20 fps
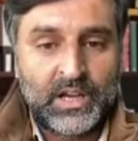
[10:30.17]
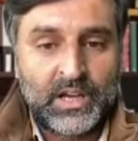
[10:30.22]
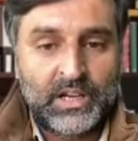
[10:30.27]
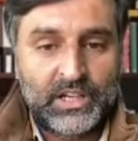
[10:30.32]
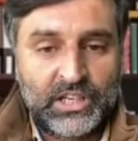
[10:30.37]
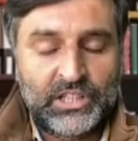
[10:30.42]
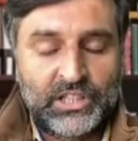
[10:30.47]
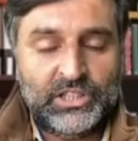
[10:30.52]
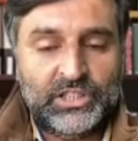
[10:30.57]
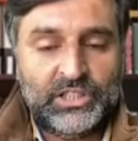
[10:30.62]

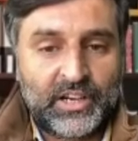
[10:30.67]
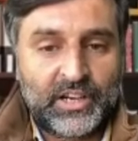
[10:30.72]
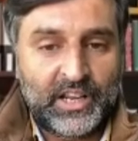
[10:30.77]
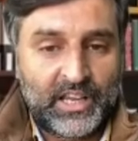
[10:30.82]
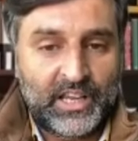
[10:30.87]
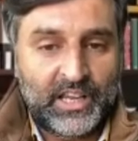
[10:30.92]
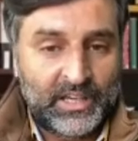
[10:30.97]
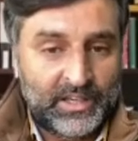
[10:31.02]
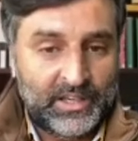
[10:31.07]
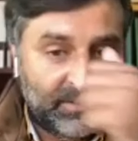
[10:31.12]
Teacher
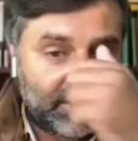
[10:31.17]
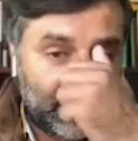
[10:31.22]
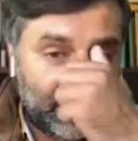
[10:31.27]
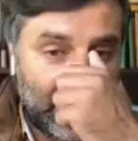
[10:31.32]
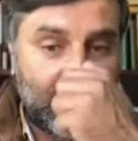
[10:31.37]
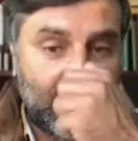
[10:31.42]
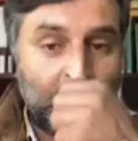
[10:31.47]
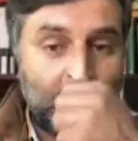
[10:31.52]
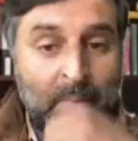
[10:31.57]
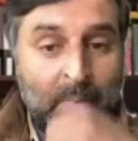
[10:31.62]
is
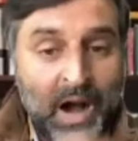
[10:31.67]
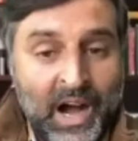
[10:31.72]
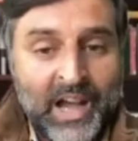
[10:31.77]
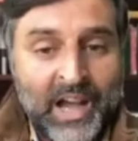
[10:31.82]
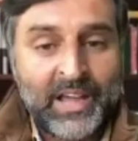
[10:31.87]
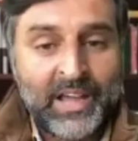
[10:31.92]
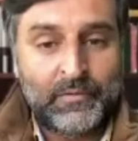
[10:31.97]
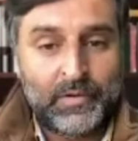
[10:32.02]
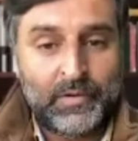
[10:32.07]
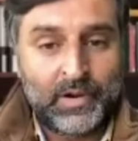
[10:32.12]
in
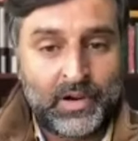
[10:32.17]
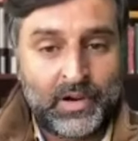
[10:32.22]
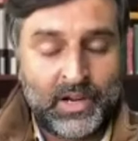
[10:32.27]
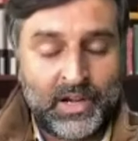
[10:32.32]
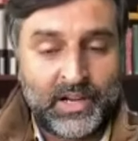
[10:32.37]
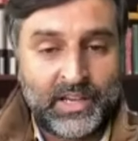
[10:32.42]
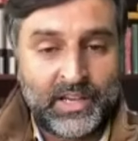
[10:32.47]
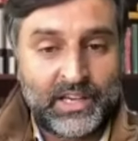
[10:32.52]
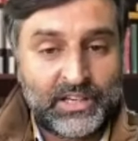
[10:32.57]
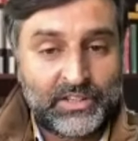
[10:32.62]
my
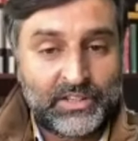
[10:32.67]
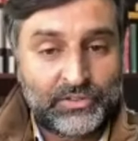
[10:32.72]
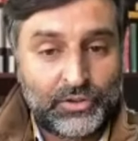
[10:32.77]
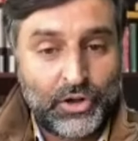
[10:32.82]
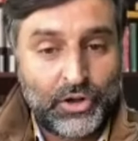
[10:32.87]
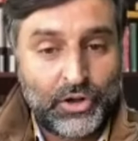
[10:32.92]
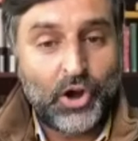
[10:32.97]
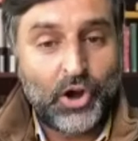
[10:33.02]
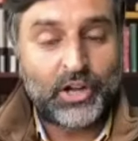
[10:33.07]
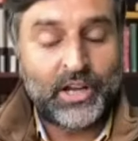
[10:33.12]
world. He is
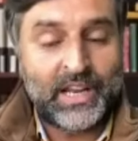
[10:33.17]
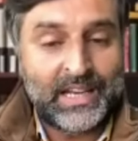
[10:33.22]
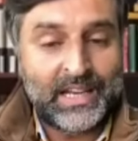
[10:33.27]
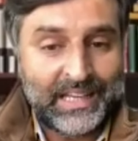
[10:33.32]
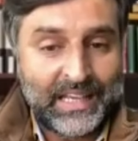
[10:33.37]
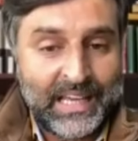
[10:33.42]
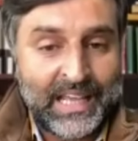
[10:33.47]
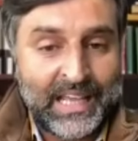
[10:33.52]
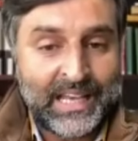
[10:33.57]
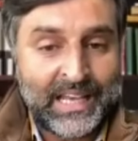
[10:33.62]
not an
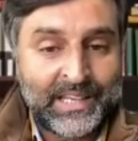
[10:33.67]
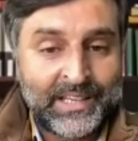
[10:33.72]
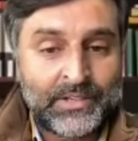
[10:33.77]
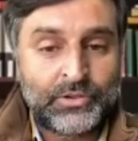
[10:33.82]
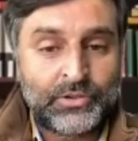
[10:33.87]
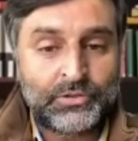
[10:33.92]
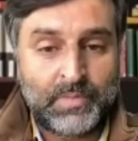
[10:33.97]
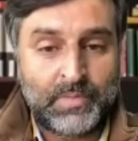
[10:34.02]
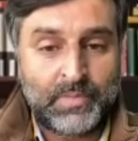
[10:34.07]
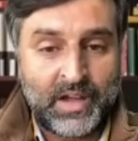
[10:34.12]
alien
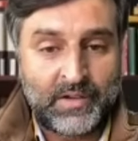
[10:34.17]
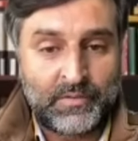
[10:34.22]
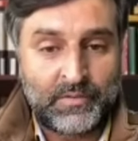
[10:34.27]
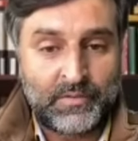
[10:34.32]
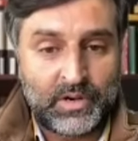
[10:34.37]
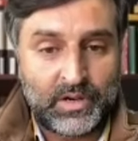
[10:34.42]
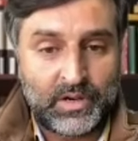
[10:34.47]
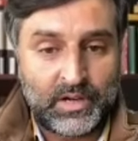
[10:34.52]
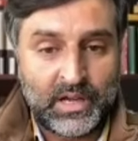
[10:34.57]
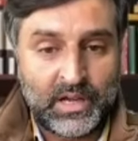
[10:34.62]
to my
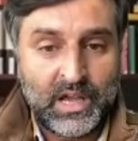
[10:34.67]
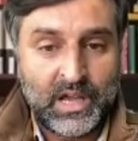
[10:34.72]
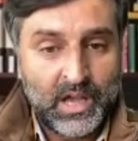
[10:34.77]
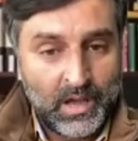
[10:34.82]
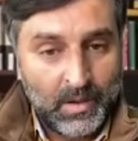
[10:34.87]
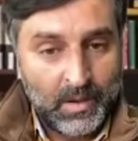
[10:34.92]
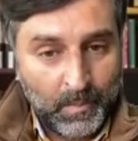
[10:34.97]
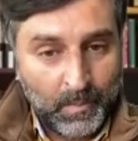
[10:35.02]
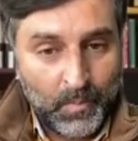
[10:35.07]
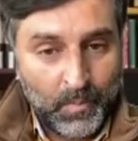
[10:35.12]
world.
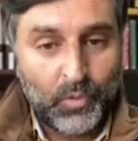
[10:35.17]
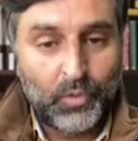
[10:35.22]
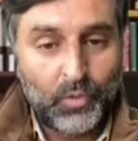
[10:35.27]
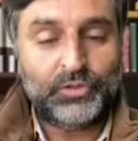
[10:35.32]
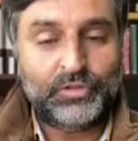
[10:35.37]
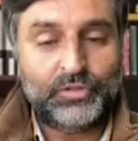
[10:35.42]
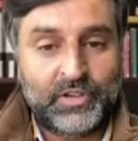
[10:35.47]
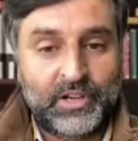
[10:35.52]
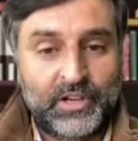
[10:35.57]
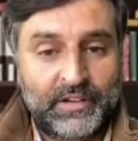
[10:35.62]

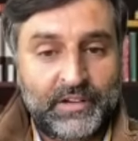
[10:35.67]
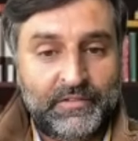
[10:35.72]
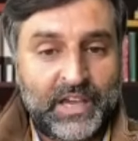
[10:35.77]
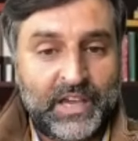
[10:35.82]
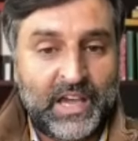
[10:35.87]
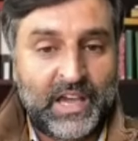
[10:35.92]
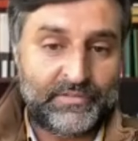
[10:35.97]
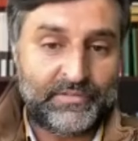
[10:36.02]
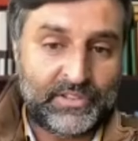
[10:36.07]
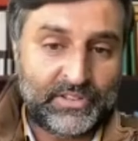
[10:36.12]
Mostly we
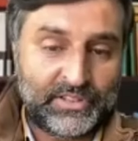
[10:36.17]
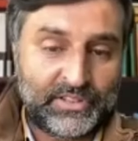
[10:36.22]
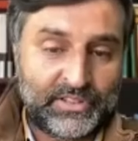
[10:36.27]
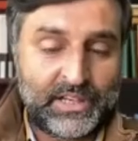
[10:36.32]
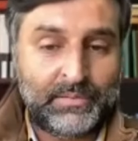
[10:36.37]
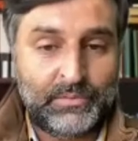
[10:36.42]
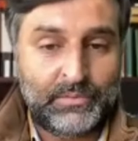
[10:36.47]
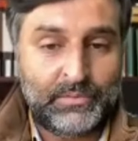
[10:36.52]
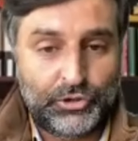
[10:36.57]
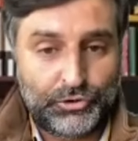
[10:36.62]
have the
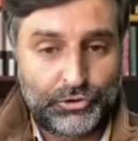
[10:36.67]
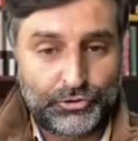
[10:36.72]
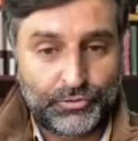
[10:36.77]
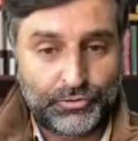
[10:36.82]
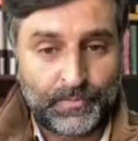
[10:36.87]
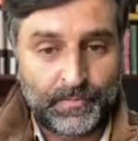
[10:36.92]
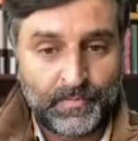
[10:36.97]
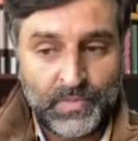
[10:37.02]
same issue.